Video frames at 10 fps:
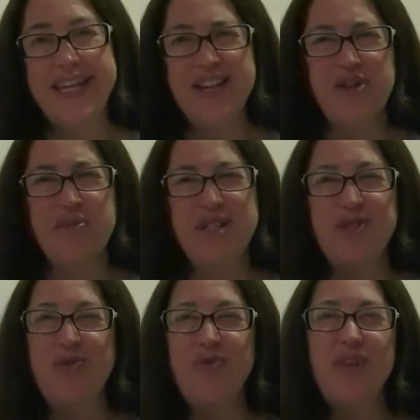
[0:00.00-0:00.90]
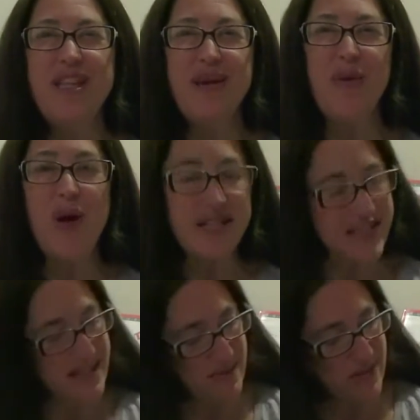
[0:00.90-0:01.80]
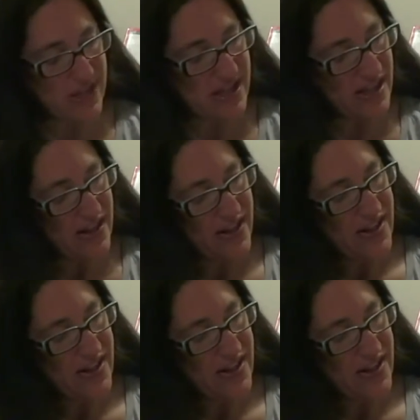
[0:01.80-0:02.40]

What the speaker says: Eager means you really want something.